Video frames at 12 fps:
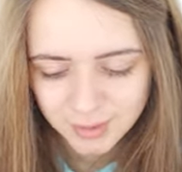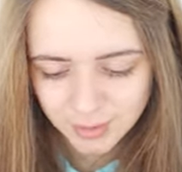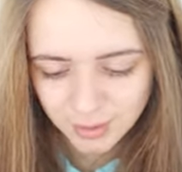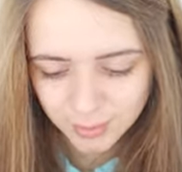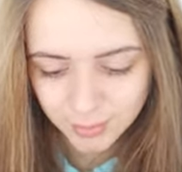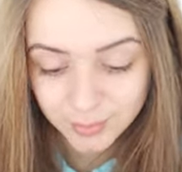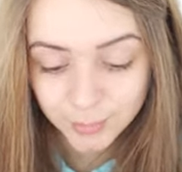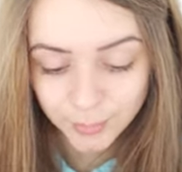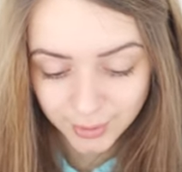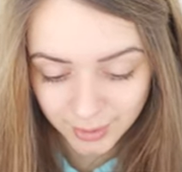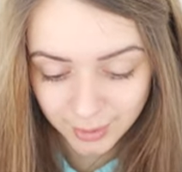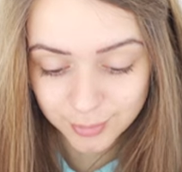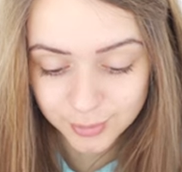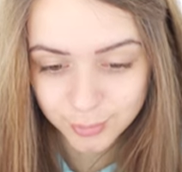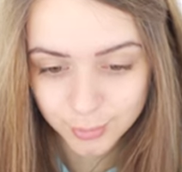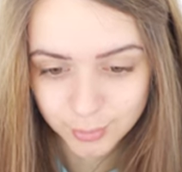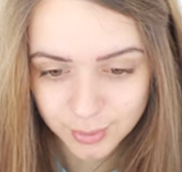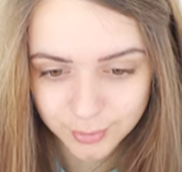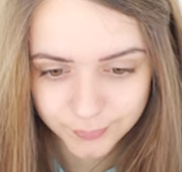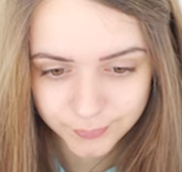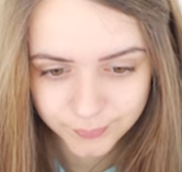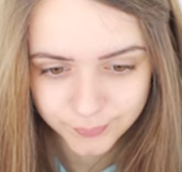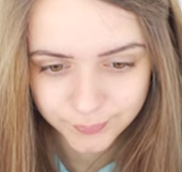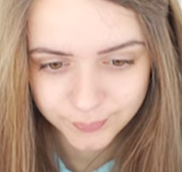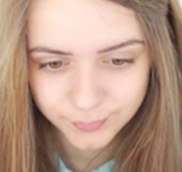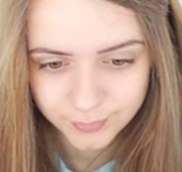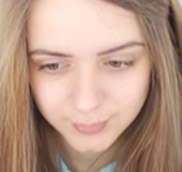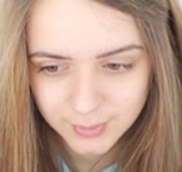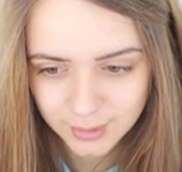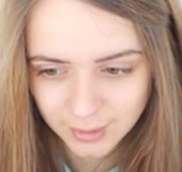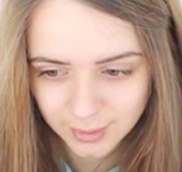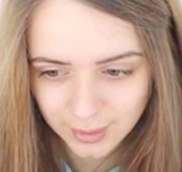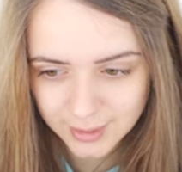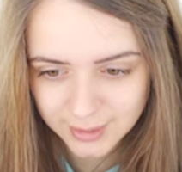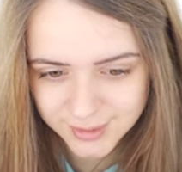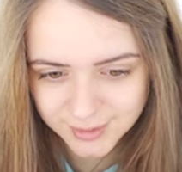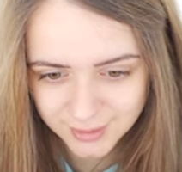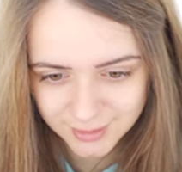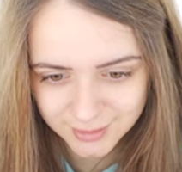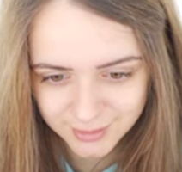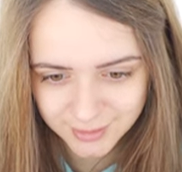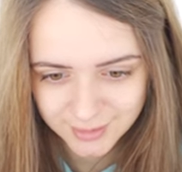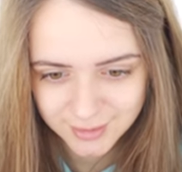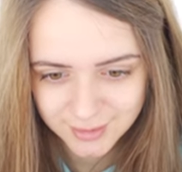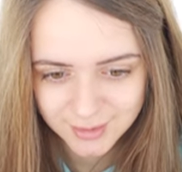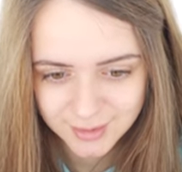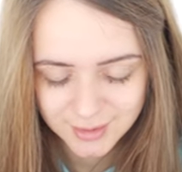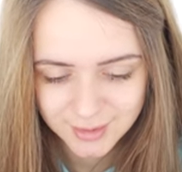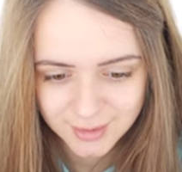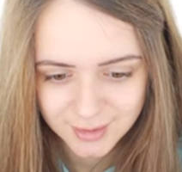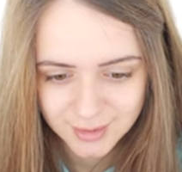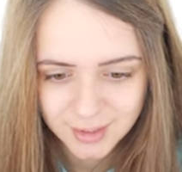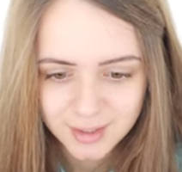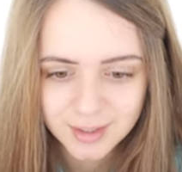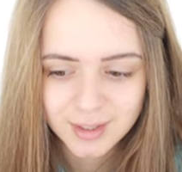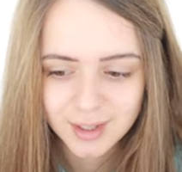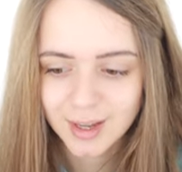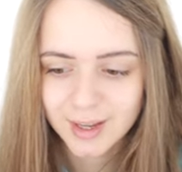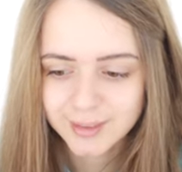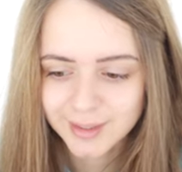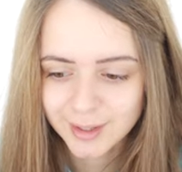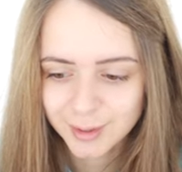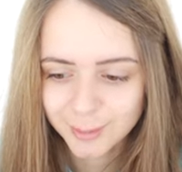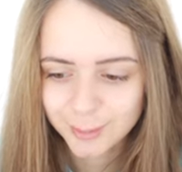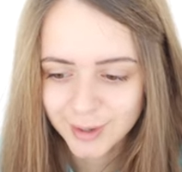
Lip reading: Now we have Andorra. And Iceland. I love